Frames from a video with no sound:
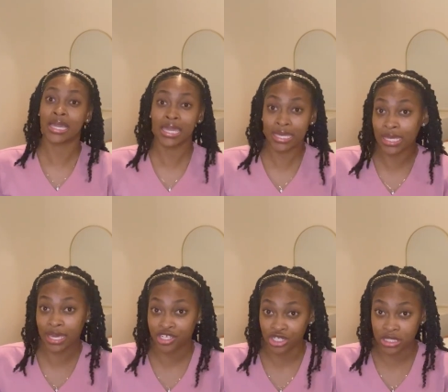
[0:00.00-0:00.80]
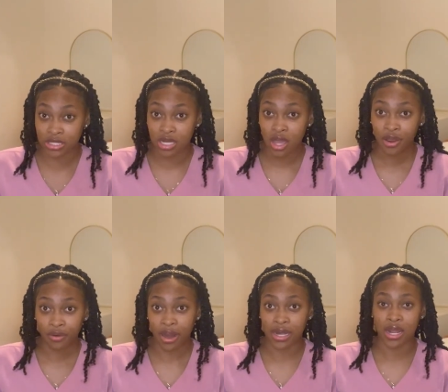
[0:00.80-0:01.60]
EKGs,
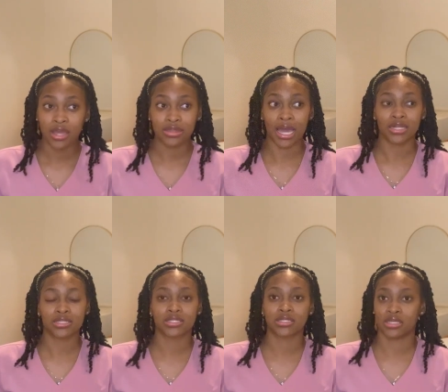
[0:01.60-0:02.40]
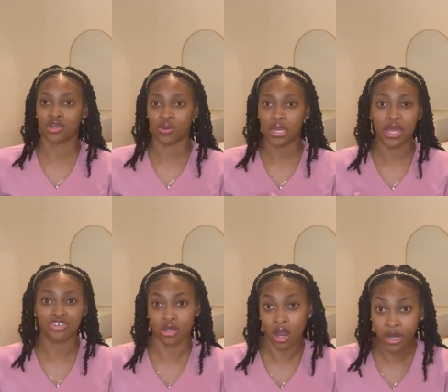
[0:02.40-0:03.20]
right? That's, you know,
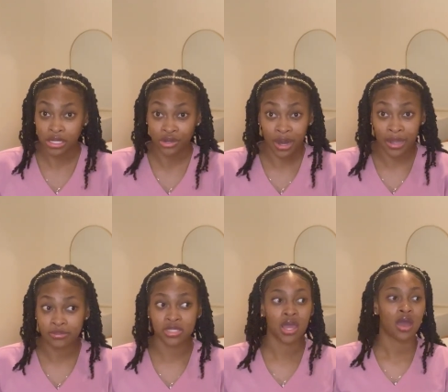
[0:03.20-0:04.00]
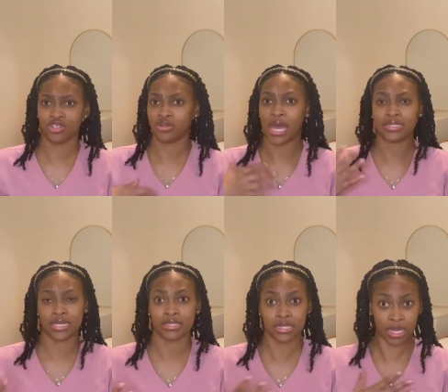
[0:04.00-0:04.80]
electrocardiograms, you know, that
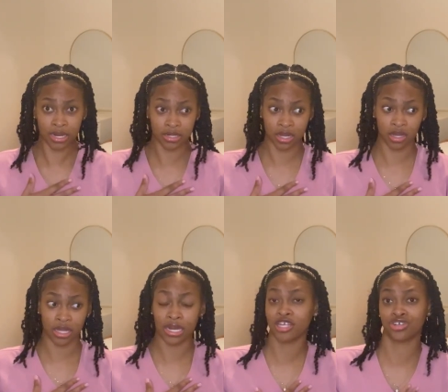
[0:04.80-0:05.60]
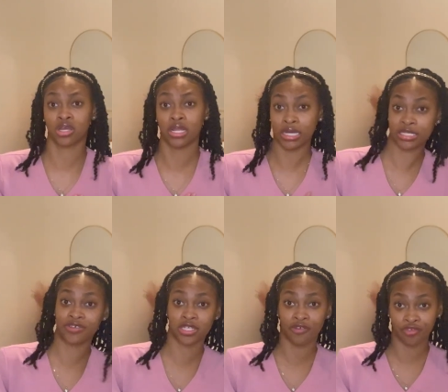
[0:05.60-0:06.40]
takes the electrical
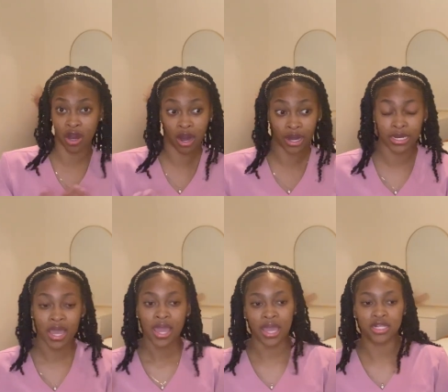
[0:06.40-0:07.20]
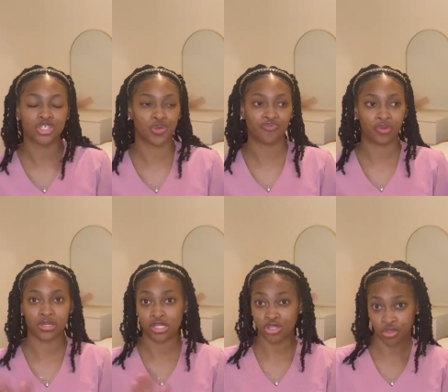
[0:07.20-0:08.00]
activity of your heart and so forth
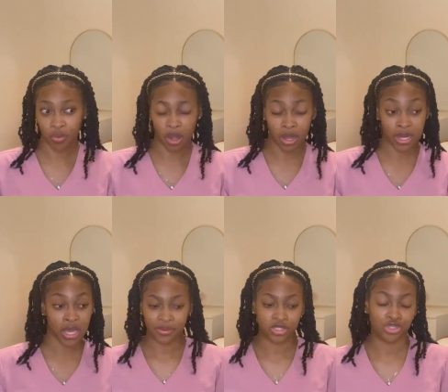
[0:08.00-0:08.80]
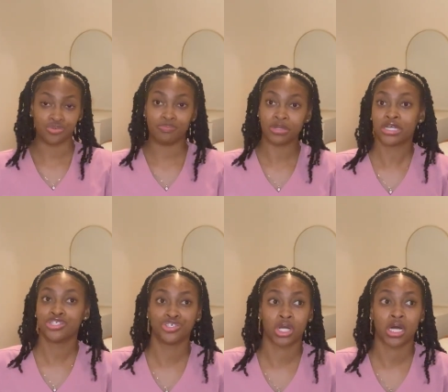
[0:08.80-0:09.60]
and so on. I would do blood
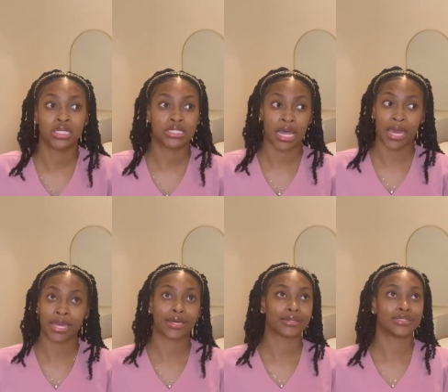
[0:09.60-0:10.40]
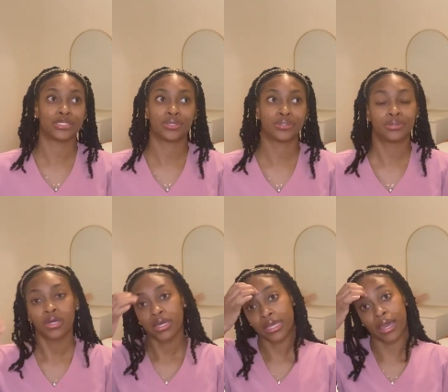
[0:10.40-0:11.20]
draws, like, you know,
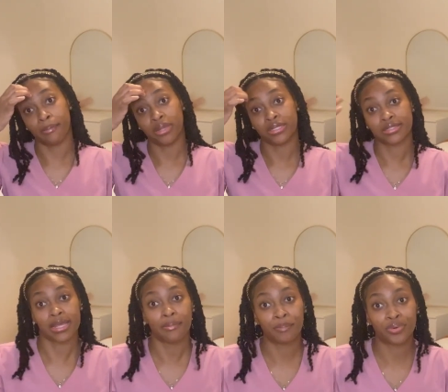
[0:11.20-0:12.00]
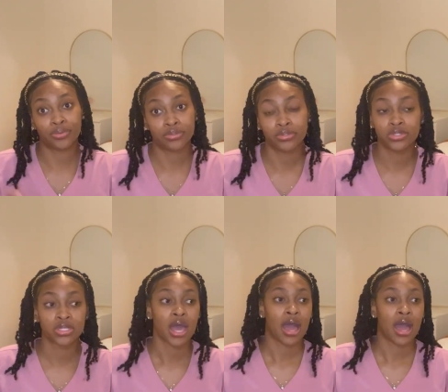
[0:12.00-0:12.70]
get blood samples.